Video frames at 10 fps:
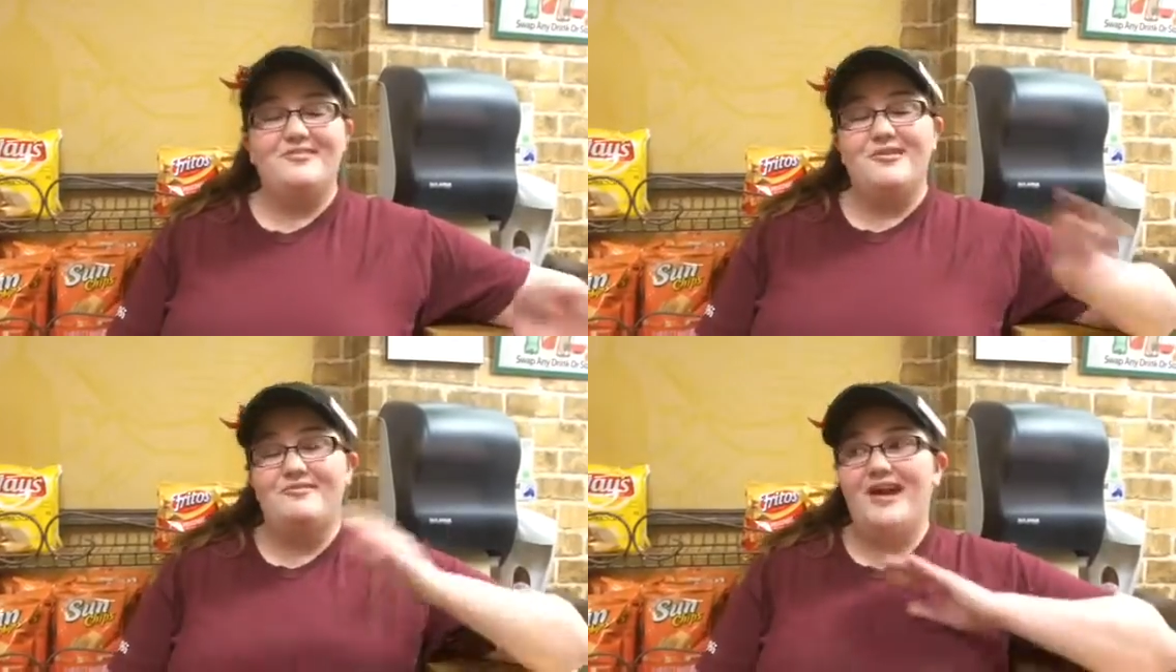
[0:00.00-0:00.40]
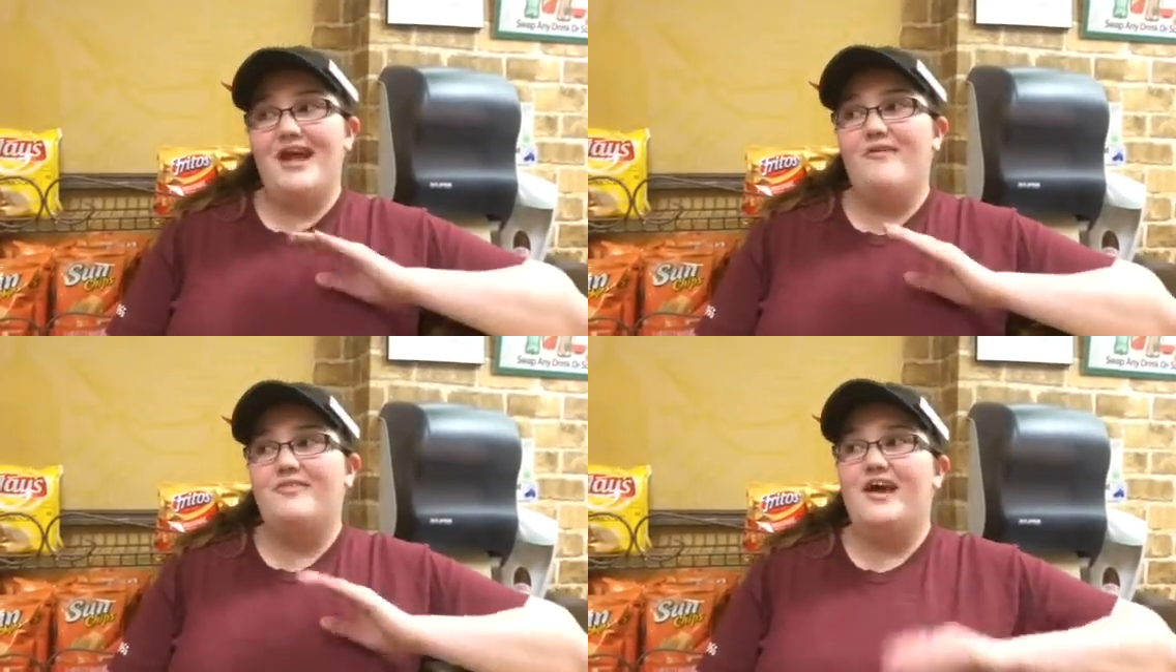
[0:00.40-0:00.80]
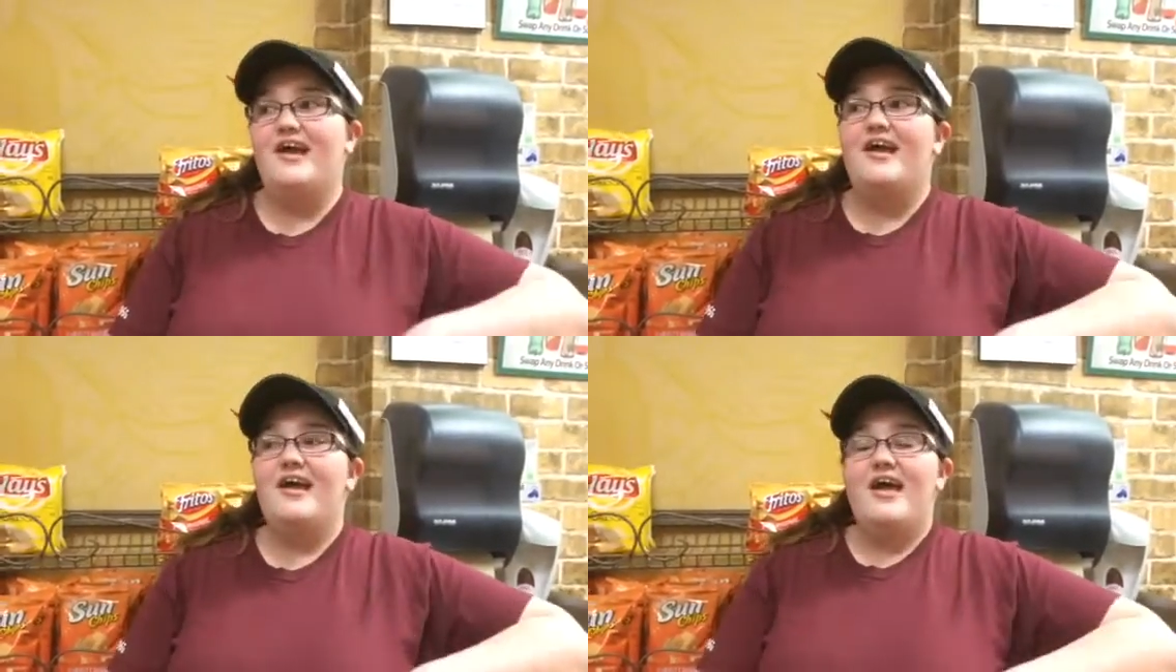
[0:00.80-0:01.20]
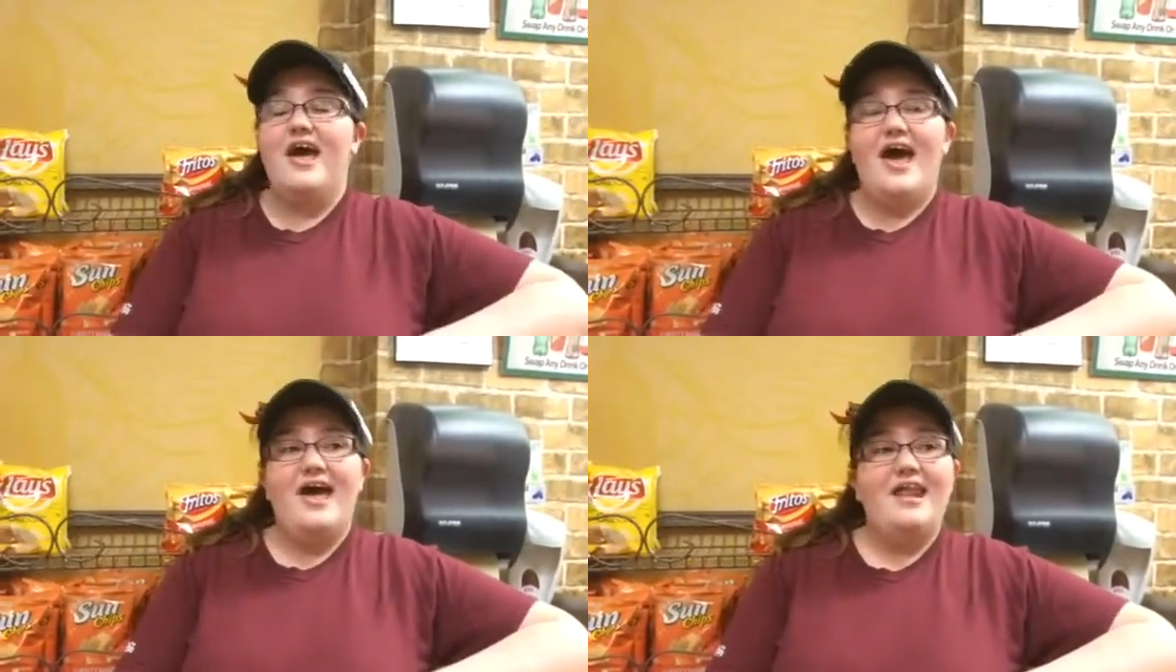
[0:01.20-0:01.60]
So we ran out there
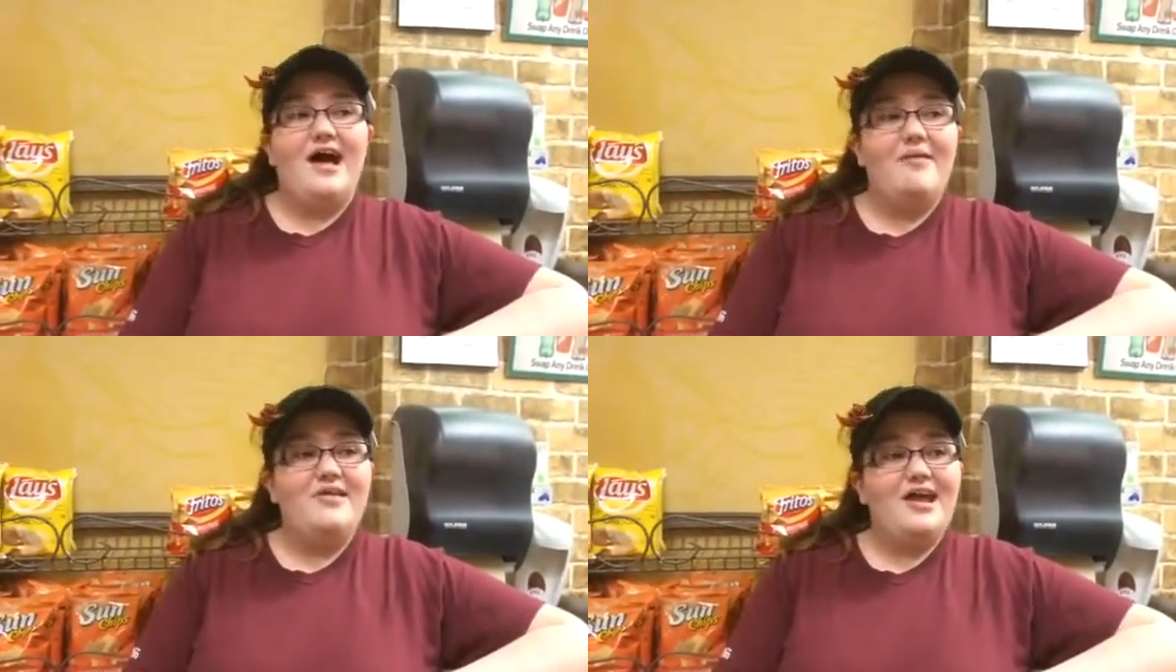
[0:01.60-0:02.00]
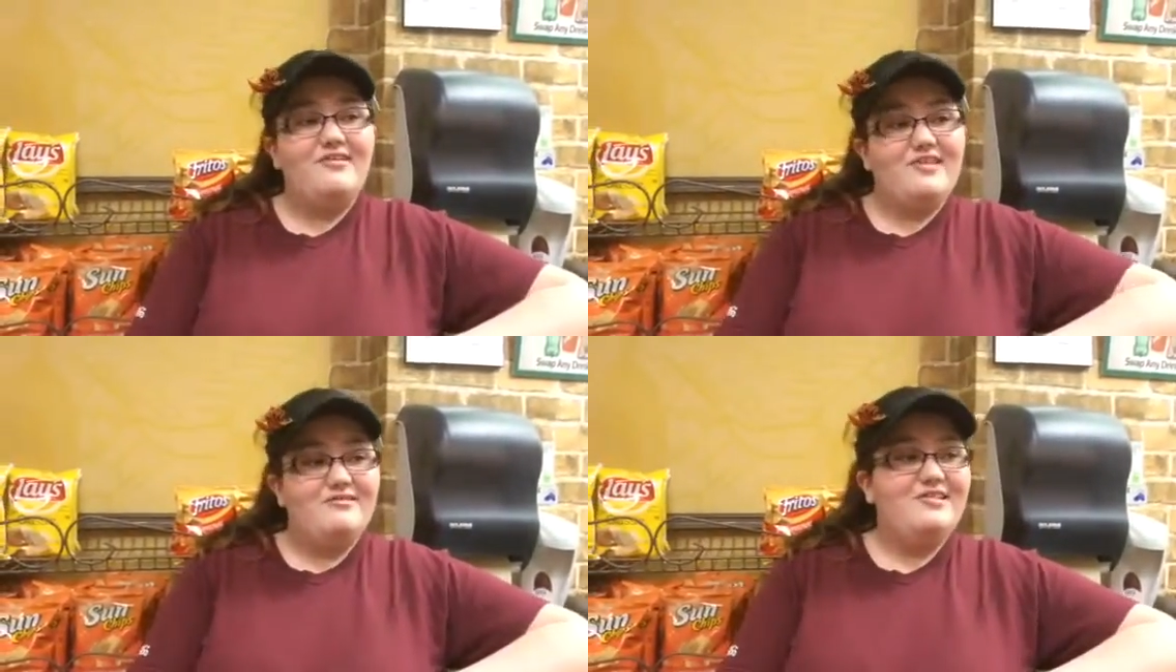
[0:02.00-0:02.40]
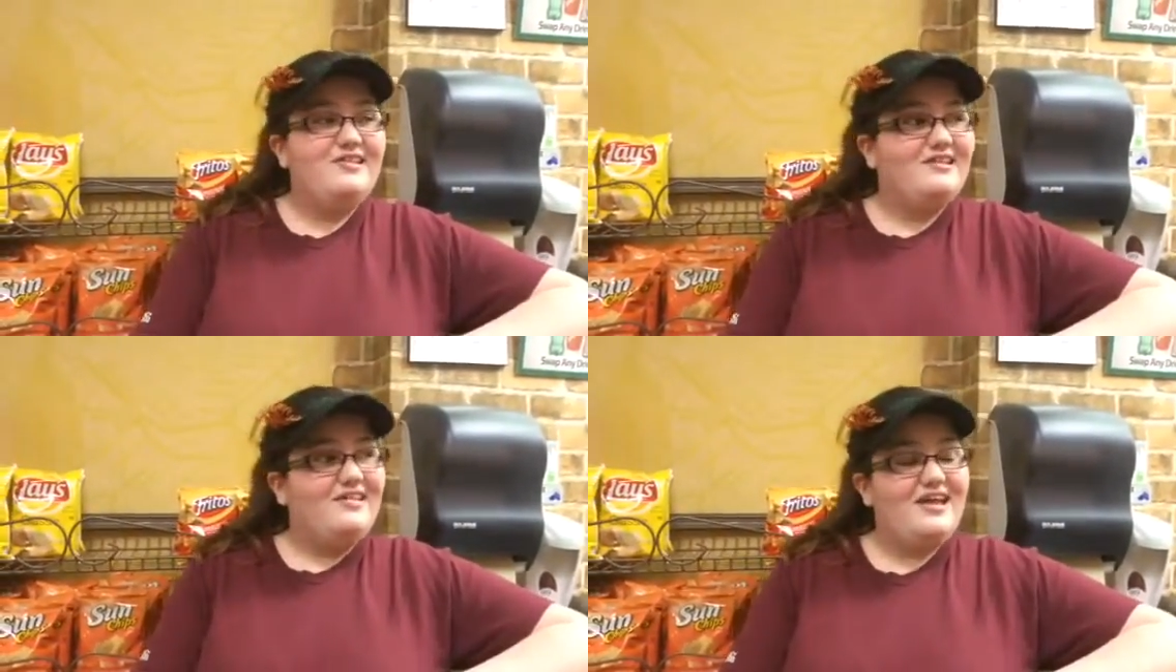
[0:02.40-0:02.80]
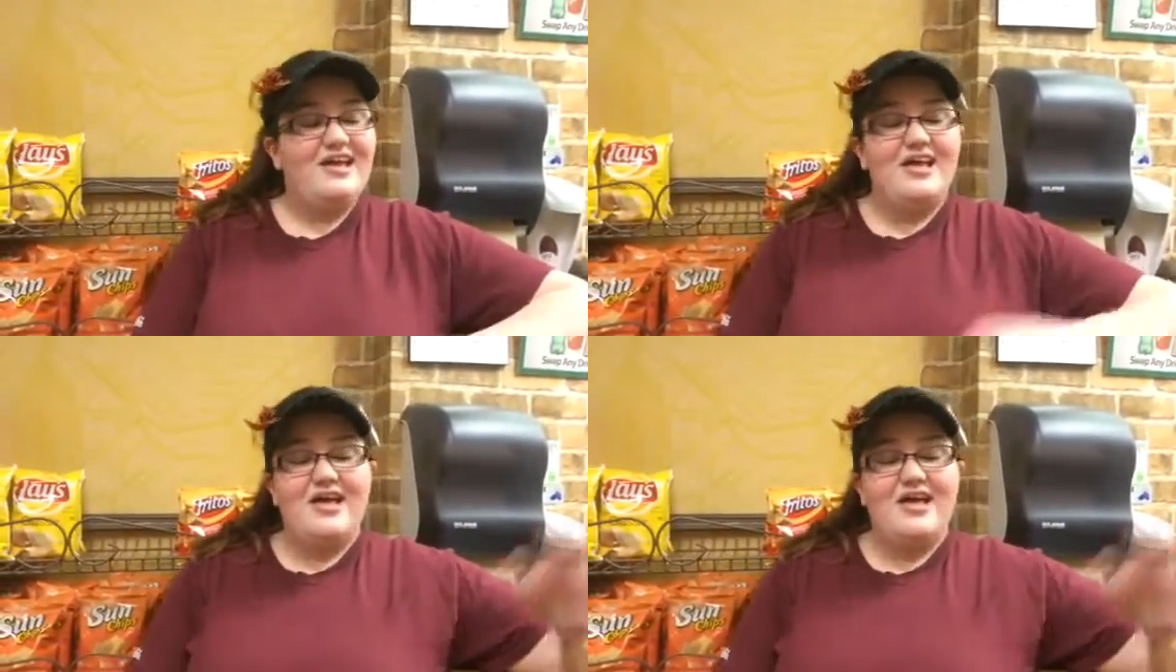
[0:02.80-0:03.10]
and um, the next thing we see is like